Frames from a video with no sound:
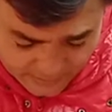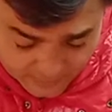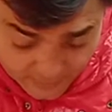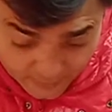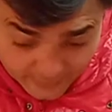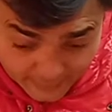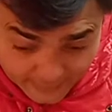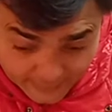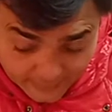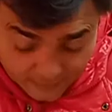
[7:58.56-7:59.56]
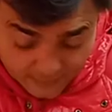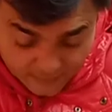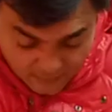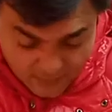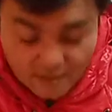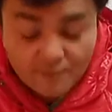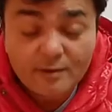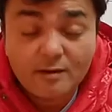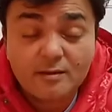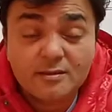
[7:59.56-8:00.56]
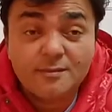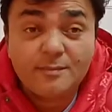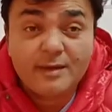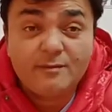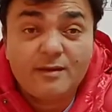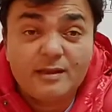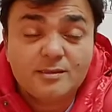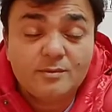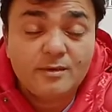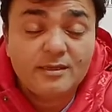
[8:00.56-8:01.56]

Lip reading: I'm sorry again, lots of breakfast today,